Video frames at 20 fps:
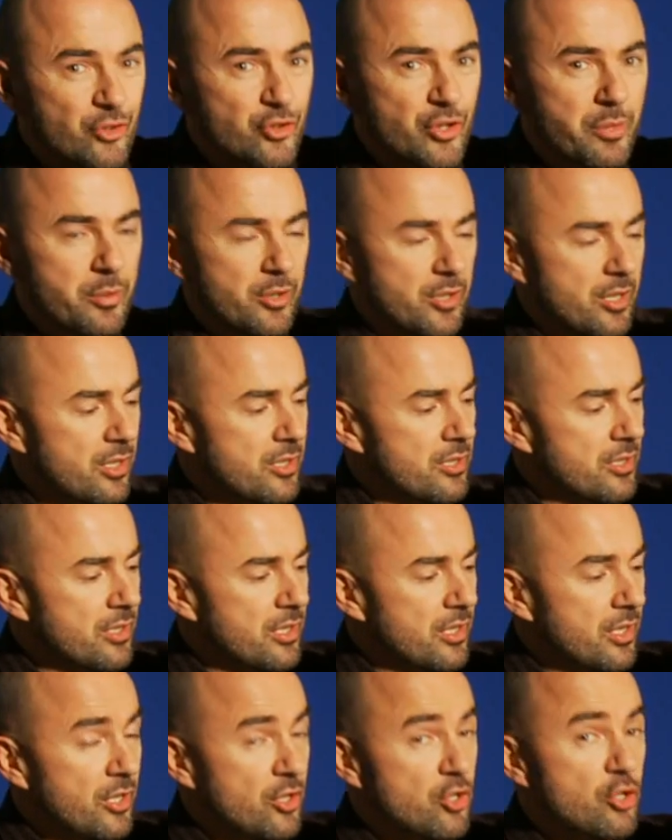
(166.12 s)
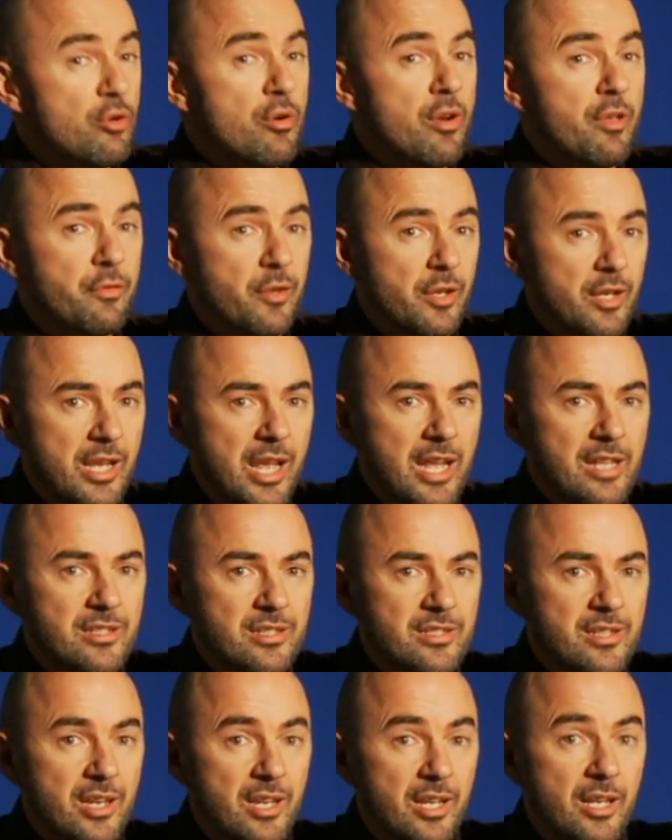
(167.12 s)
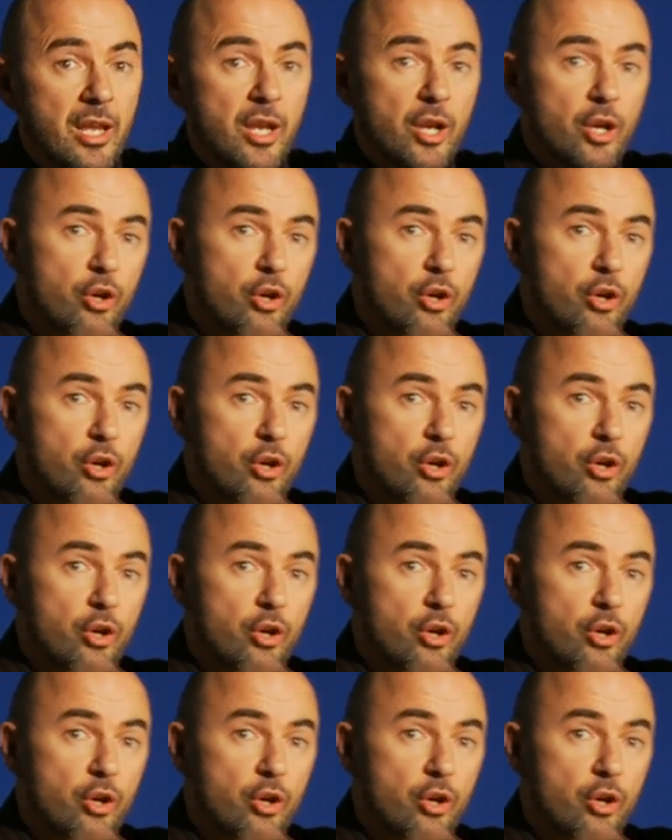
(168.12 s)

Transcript: tribute here to the terrifically entertaining